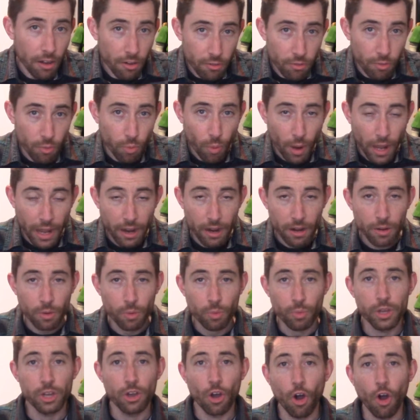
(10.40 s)
of where
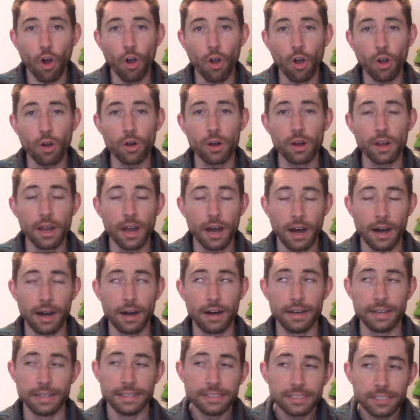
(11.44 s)
we are
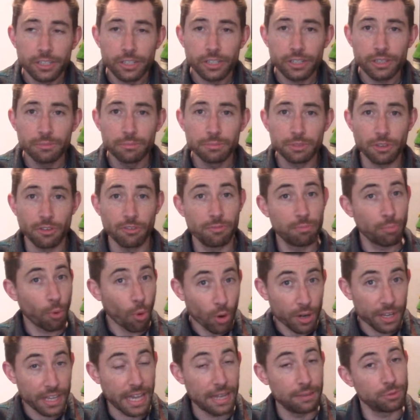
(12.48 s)
in terms of
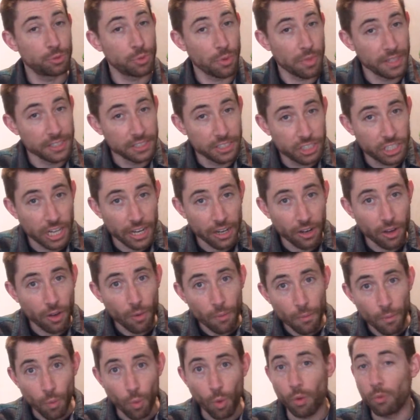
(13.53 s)
board games with this
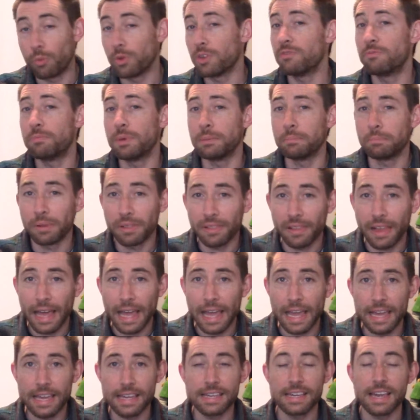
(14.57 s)
channel, what we've been
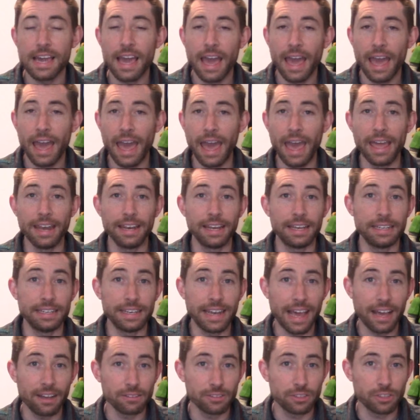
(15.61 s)
playing, and
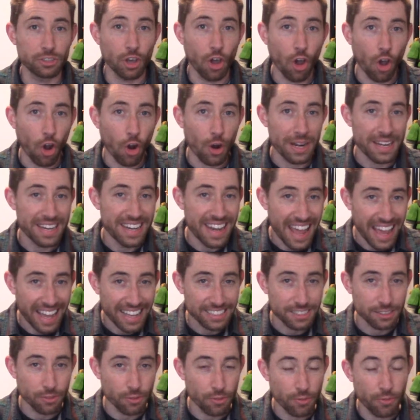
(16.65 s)
announce our
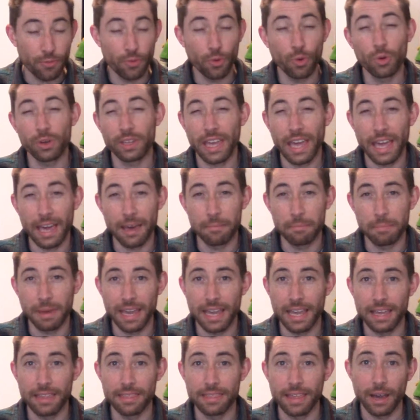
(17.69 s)
next full
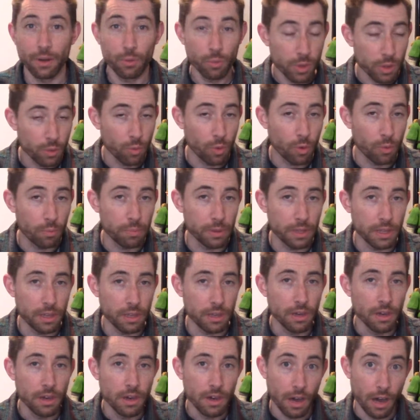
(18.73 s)
campaign that we will be